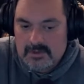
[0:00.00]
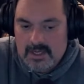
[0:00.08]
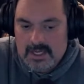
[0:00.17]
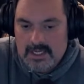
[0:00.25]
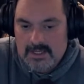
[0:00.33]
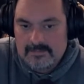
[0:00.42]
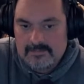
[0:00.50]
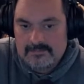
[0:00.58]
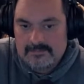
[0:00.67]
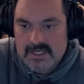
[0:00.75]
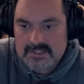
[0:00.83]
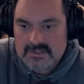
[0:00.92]
um,
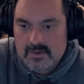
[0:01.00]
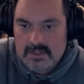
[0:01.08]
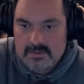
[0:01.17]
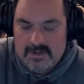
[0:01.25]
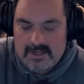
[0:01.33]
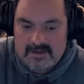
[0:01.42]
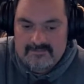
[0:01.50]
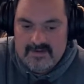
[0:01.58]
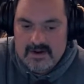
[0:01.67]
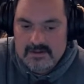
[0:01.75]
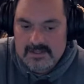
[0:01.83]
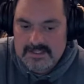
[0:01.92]
but it's going to be
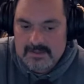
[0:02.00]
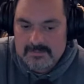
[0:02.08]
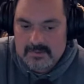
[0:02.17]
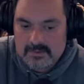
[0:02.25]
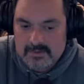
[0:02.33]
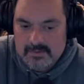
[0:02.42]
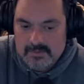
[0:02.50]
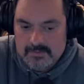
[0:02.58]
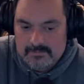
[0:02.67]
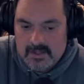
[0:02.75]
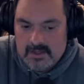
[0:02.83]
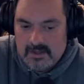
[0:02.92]
fairly simple to do.
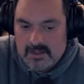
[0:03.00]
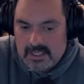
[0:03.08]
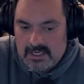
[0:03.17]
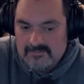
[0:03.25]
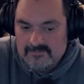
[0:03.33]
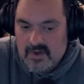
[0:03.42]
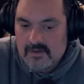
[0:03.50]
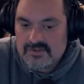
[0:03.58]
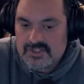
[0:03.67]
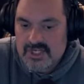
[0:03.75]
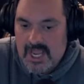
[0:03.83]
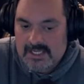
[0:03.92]
It involves
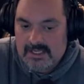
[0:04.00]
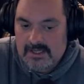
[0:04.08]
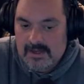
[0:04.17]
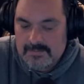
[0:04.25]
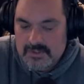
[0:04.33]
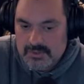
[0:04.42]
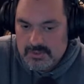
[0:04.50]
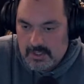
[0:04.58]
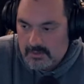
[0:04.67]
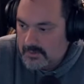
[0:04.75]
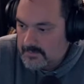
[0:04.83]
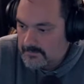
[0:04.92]
jacking up the
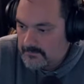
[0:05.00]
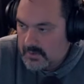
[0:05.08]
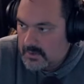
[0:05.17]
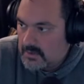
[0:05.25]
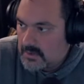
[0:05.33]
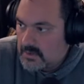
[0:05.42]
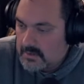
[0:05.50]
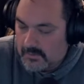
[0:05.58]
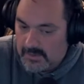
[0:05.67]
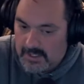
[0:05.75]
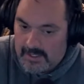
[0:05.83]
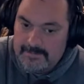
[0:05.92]
trailer.
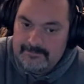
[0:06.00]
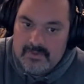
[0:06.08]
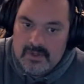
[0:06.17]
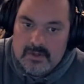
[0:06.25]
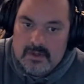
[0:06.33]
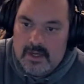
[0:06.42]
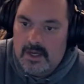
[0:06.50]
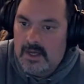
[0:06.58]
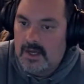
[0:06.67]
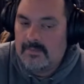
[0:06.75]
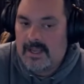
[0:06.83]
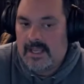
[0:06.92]
Okay.
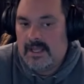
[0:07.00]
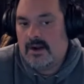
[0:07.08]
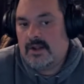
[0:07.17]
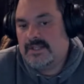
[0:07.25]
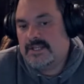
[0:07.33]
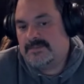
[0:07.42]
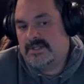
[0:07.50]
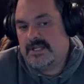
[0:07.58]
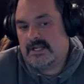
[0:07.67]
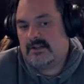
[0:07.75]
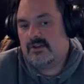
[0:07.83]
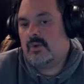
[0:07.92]
Um, and on this
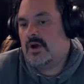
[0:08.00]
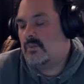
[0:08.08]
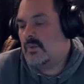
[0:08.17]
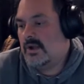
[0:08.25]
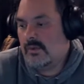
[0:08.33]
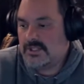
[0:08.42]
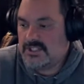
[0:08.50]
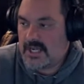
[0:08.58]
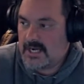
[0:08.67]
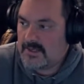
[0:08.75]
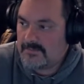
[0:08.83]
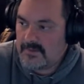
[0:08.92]
particular one, we only
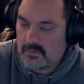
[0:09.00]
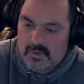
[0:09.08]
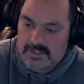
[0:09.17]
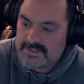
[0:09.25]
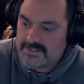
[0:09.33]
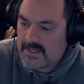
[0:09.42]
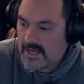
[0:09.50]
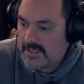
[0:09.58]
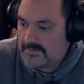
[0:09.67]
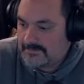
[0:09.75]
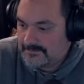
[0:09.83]
jacked up the one side.